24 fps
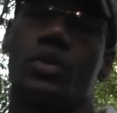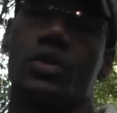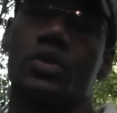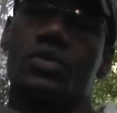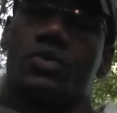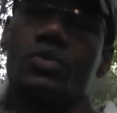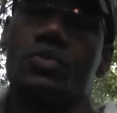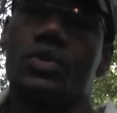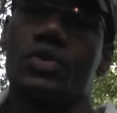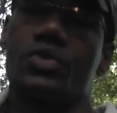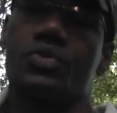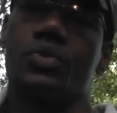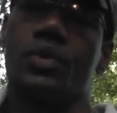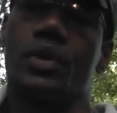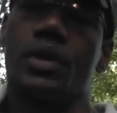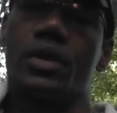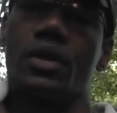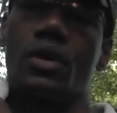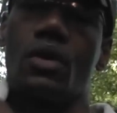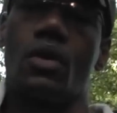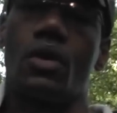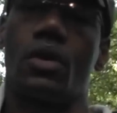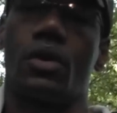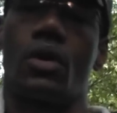what's
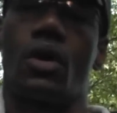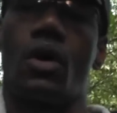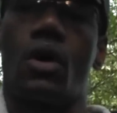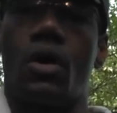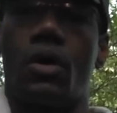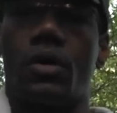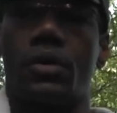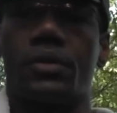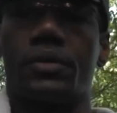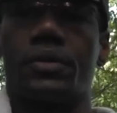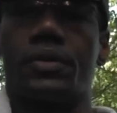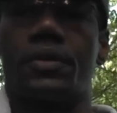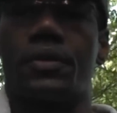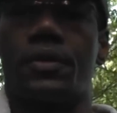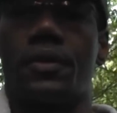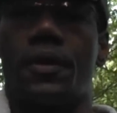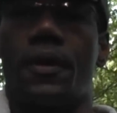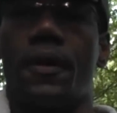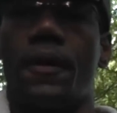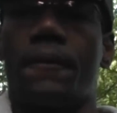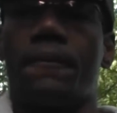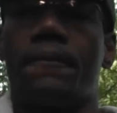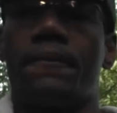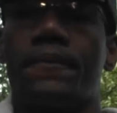really going on, you
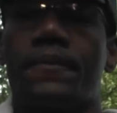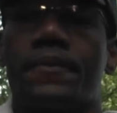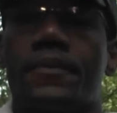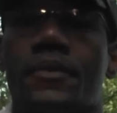know.